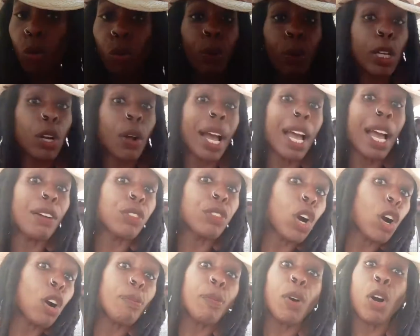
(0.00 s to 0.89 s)
We don't have
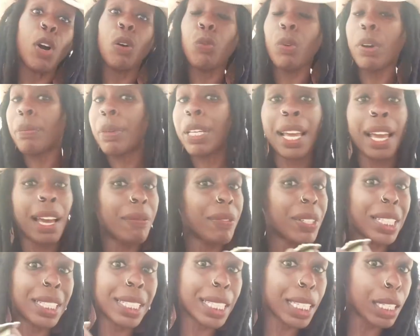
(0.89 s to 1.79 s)
no more women
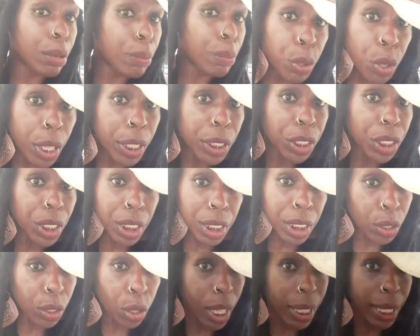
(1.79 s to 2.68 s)
having to get abortions
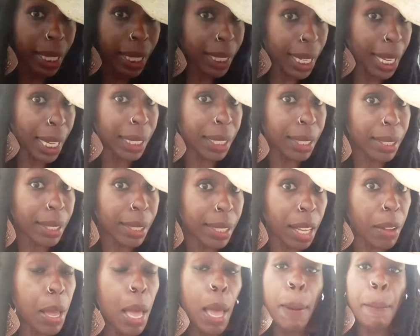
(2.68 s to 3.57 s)
and all that kind of
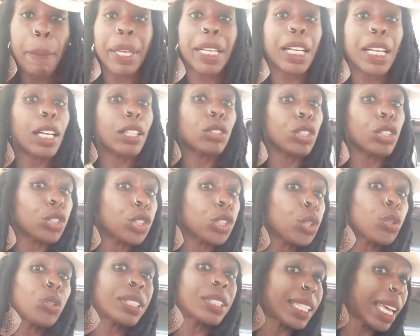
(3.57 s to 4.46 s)
stuff because the
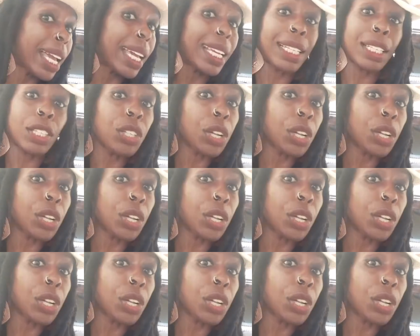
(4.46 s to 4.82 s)
dude's saying,